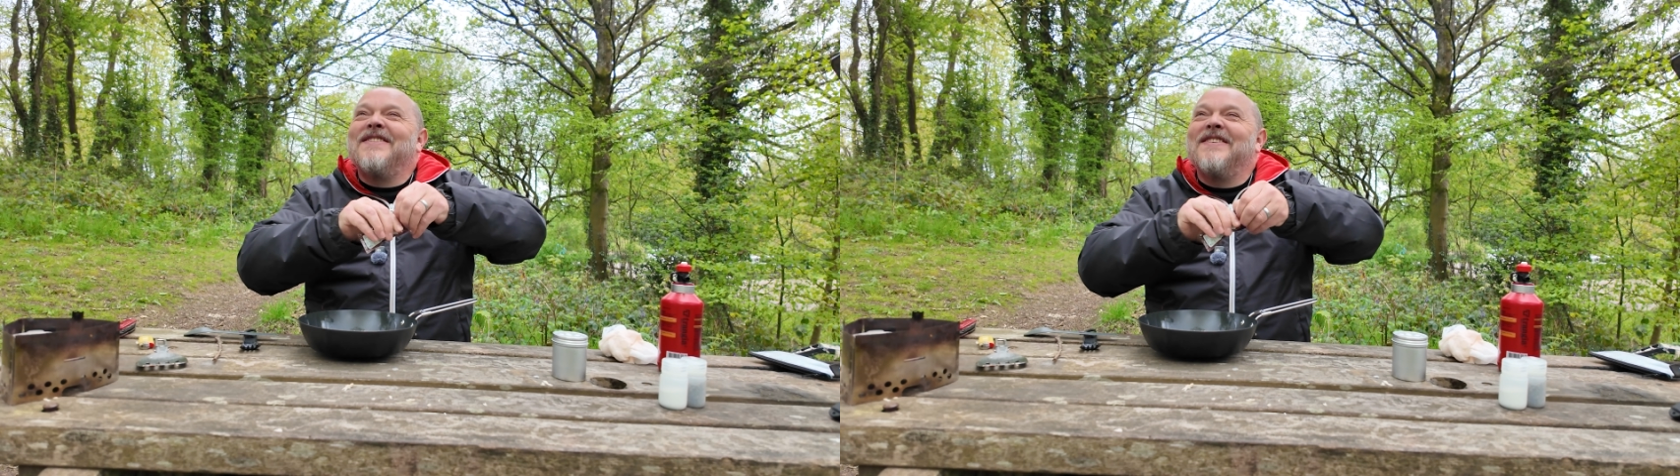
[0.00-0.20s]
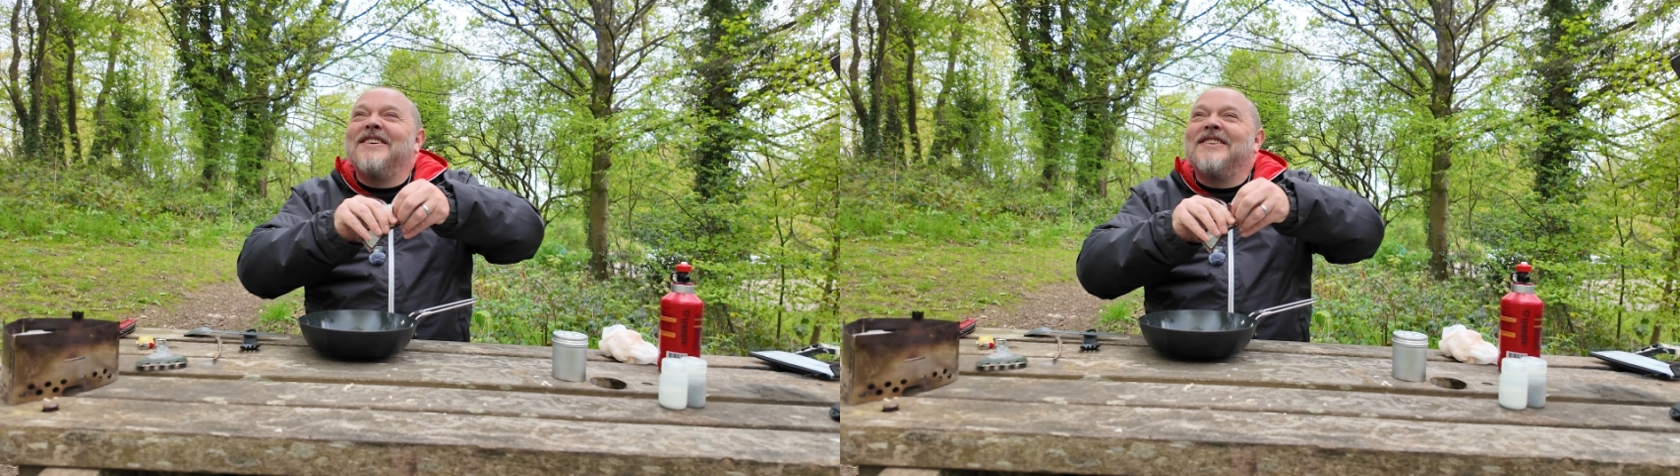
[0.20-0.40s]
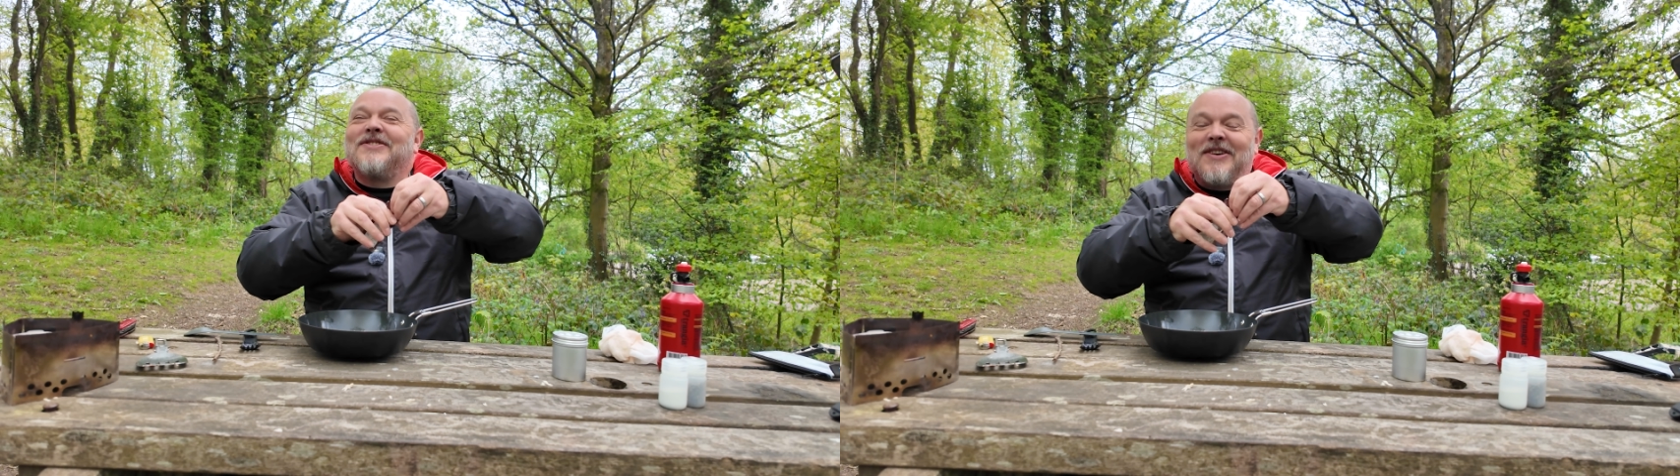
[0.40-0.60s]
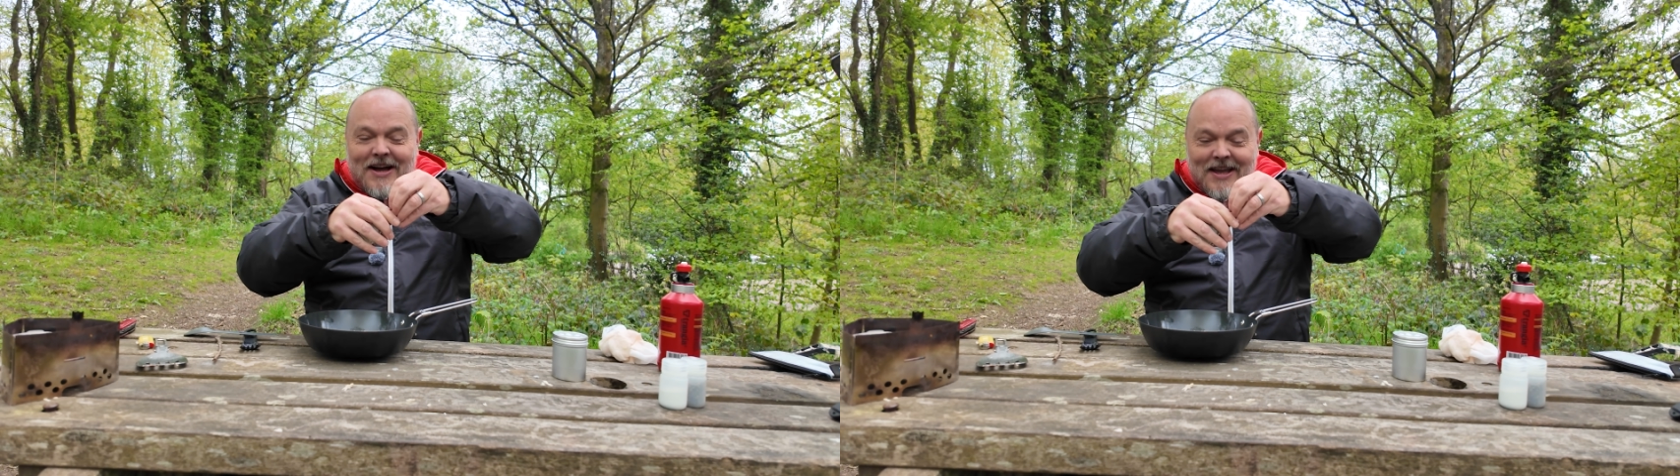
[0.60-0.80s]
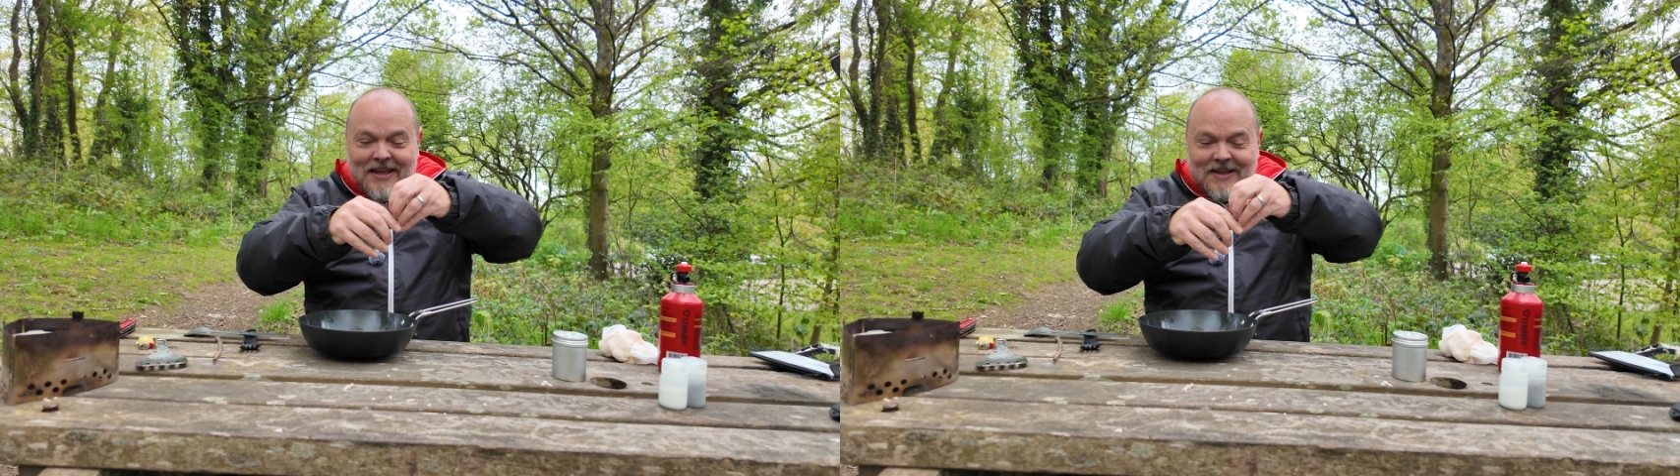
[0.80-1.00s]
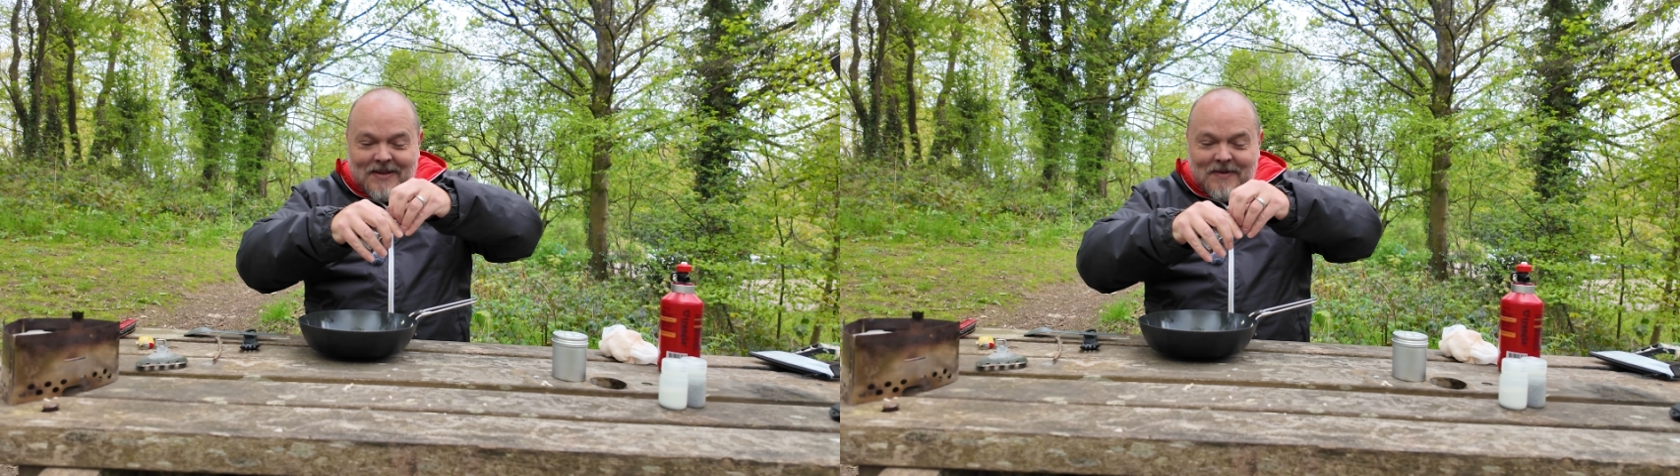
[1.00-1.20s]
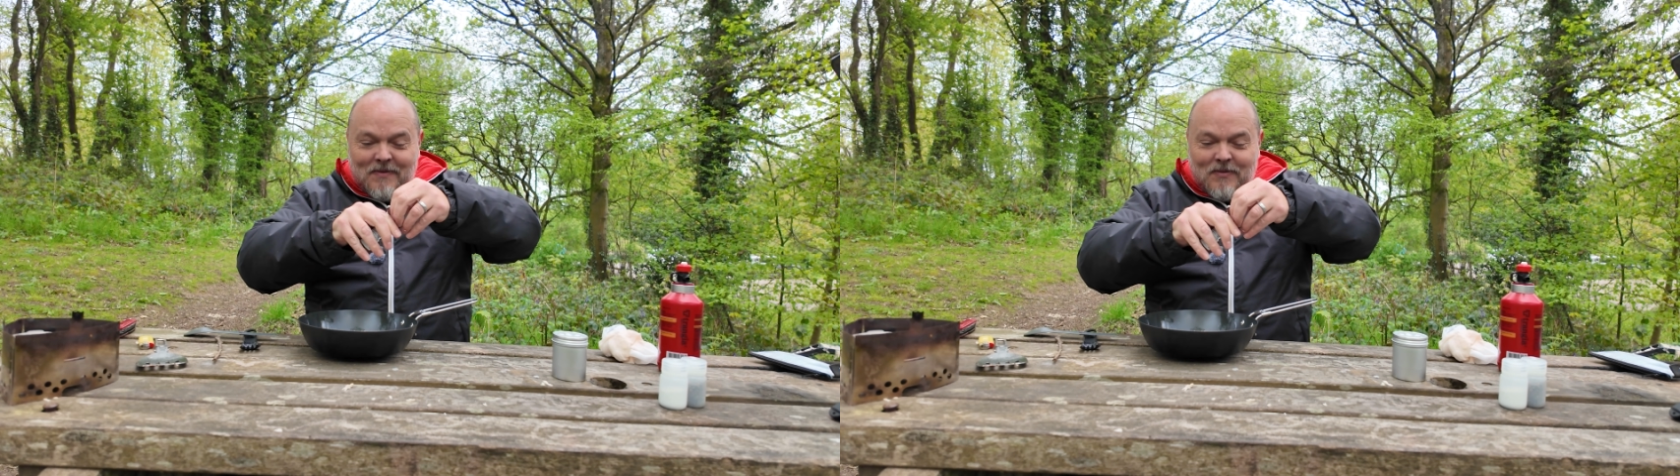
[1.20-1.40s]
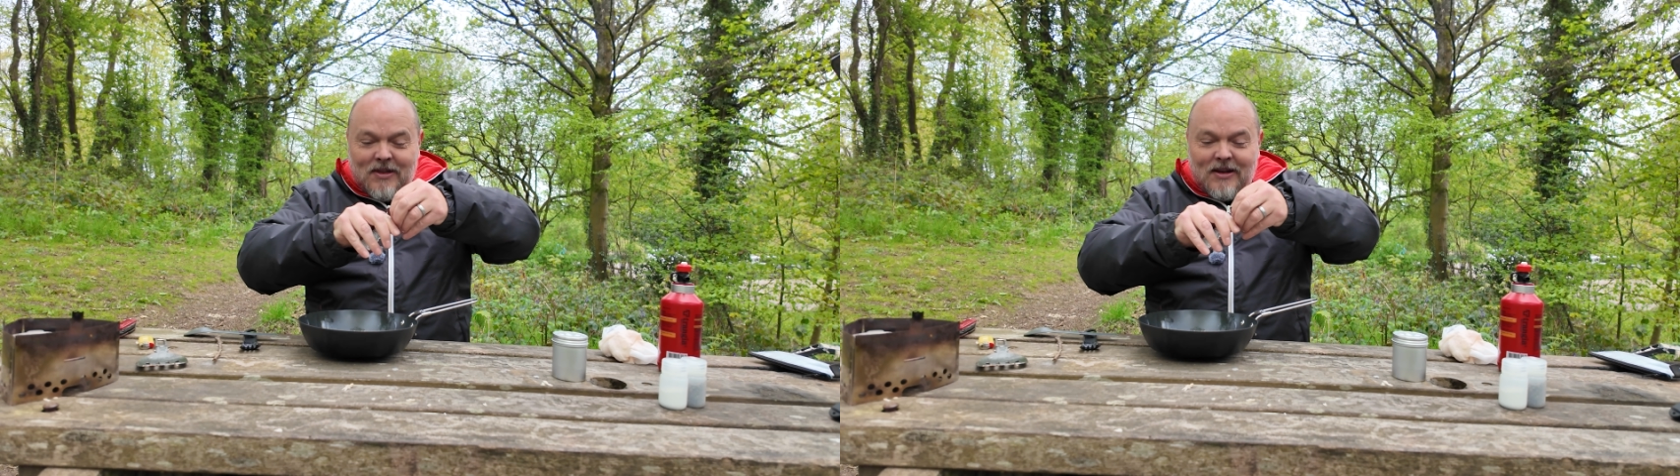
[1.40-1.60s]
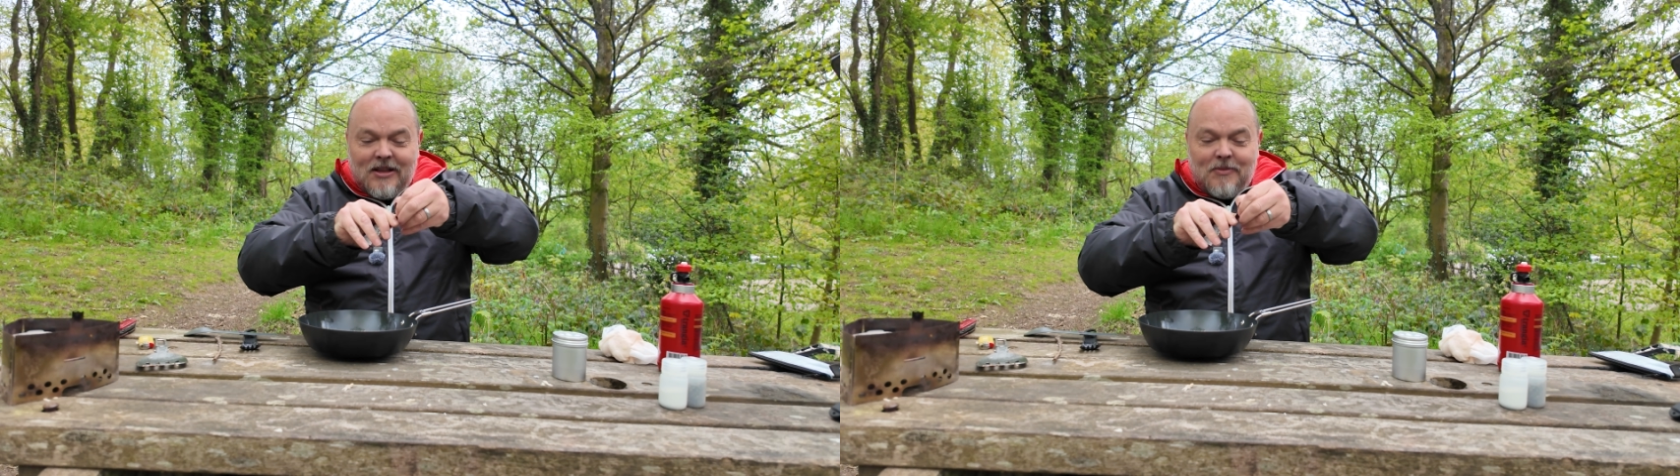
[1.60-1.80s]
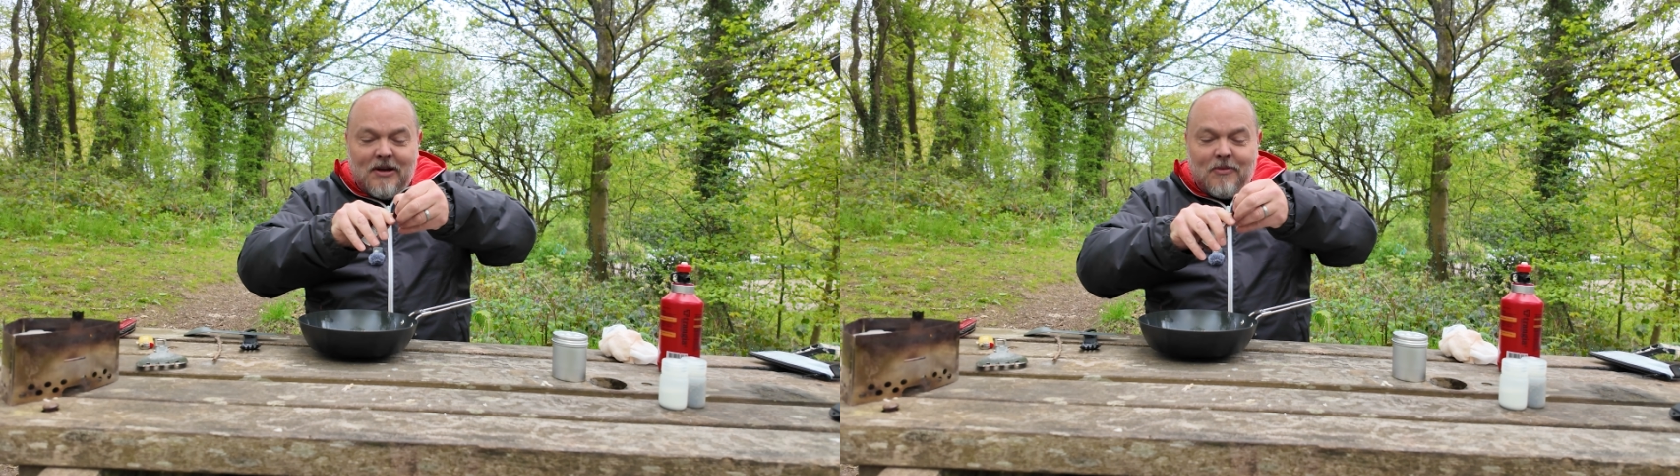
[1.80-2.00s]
we're going to try with a little bit